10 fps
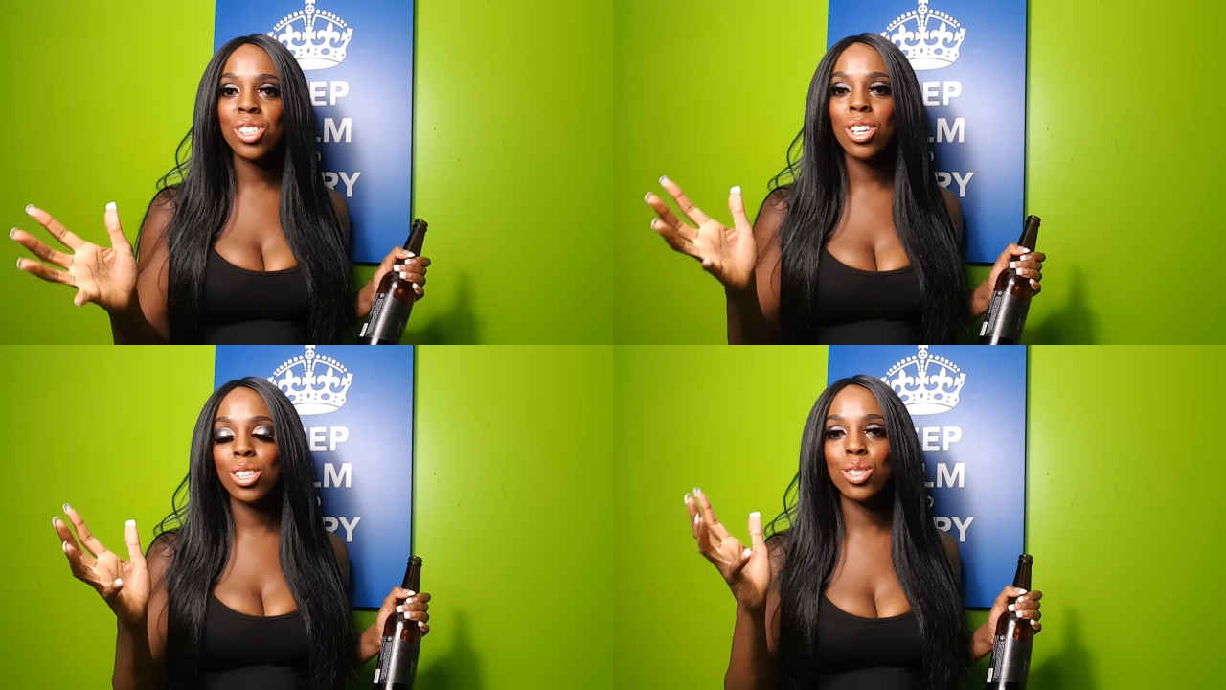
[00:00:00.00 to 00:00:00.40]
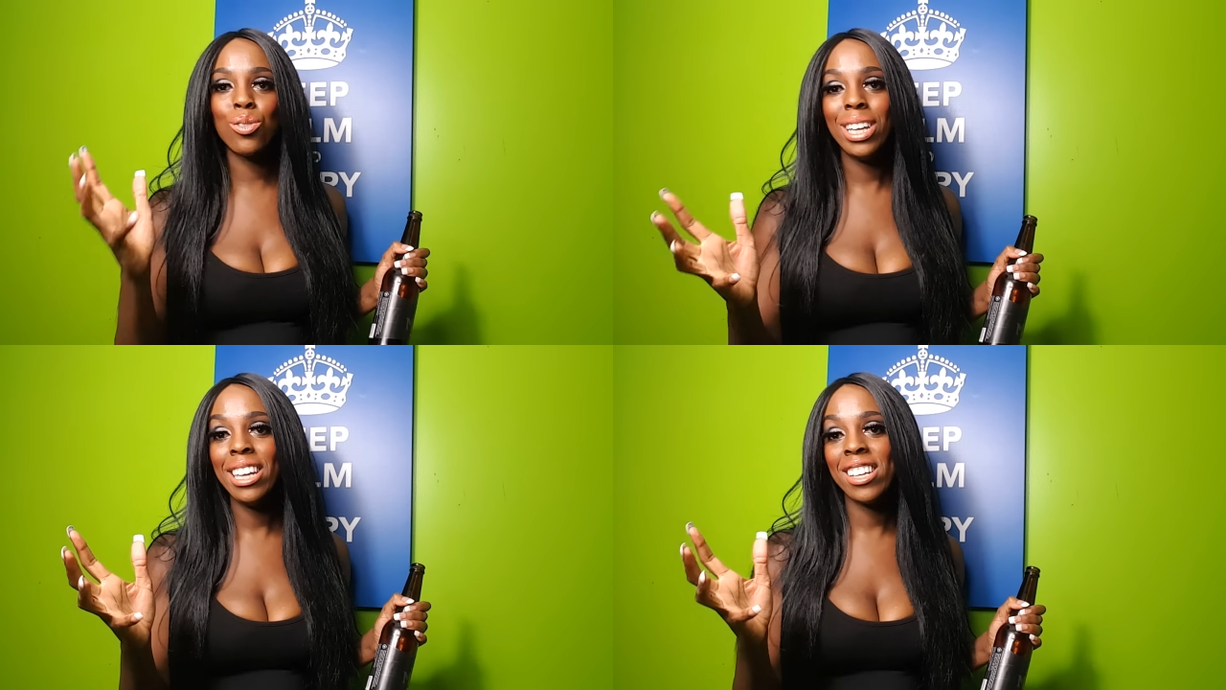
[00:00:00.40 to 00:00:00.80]
So it's
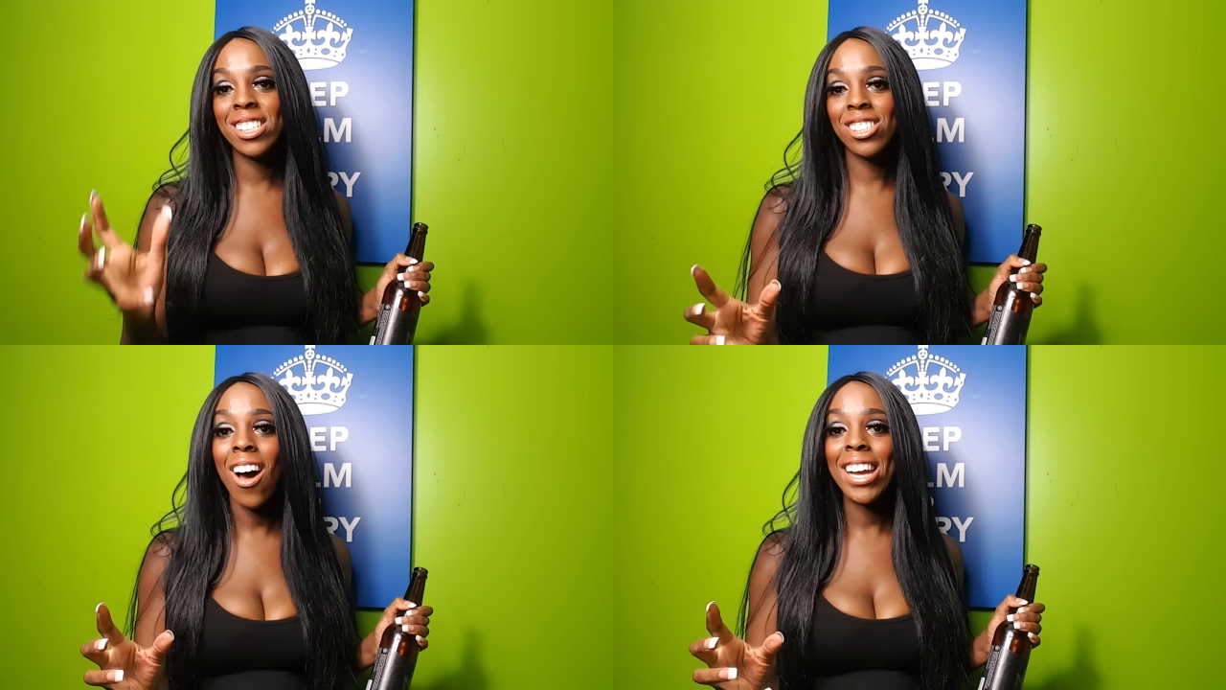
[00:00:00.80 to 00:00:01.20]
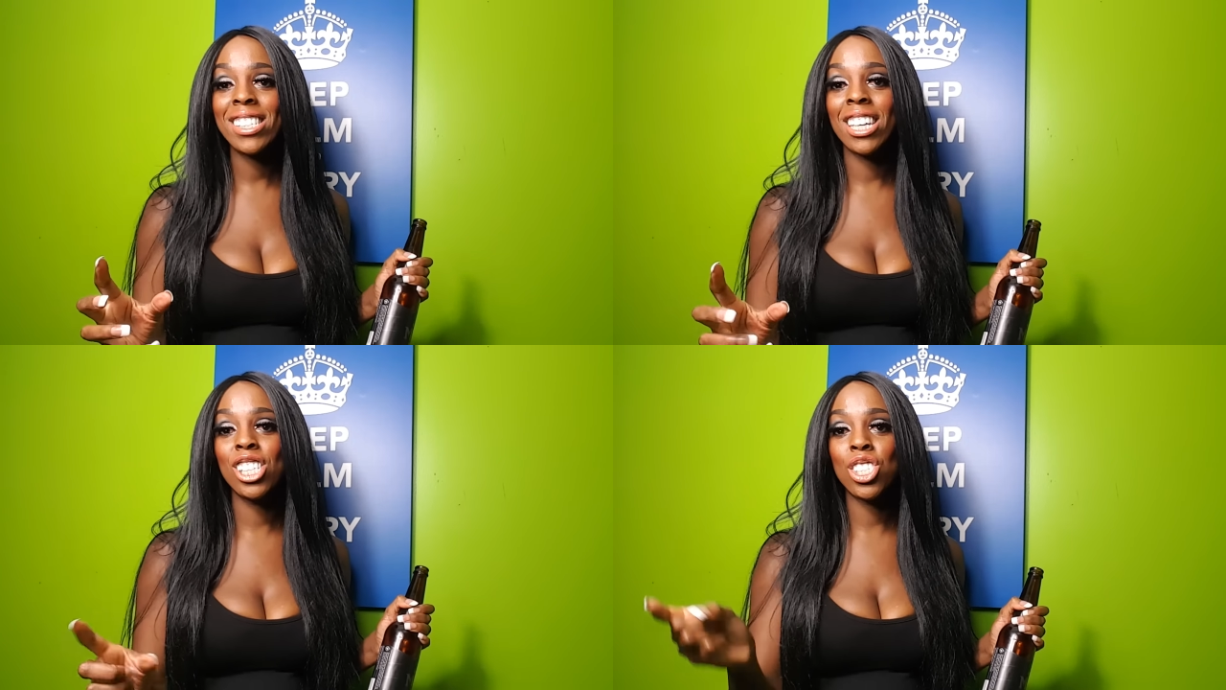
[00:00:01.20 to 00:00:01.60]
really
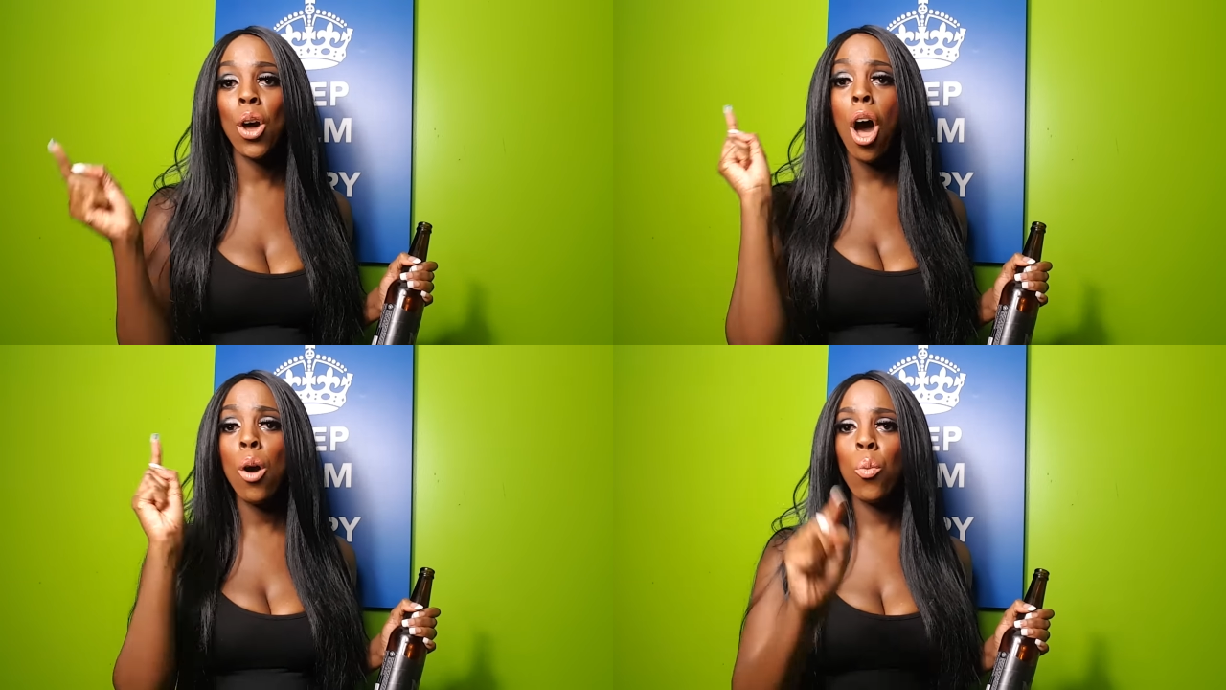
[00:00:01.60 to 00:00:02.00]
exciting. So I